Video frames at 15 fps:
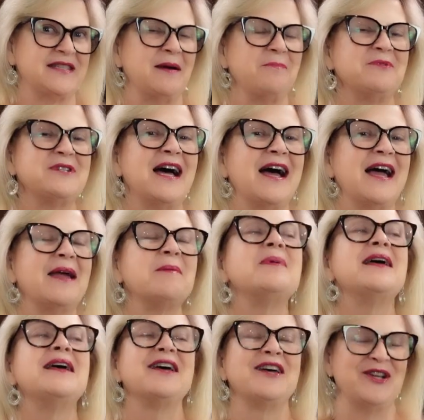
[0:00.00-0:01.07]

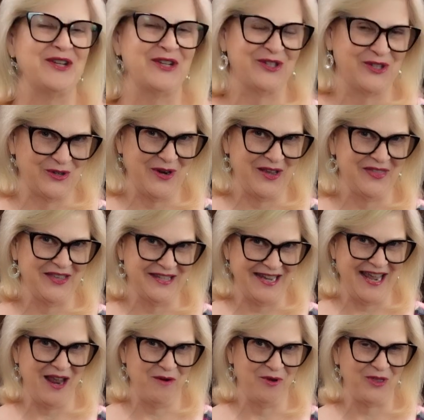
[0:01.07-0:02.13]
sometime during the
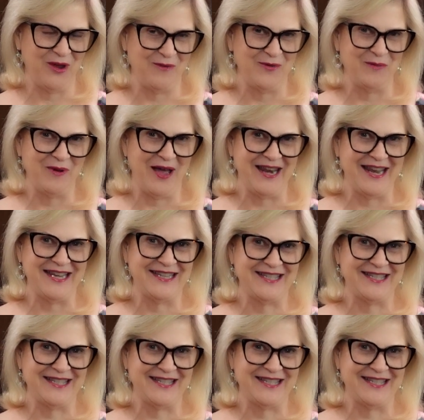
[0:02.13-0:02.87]
day with everybody.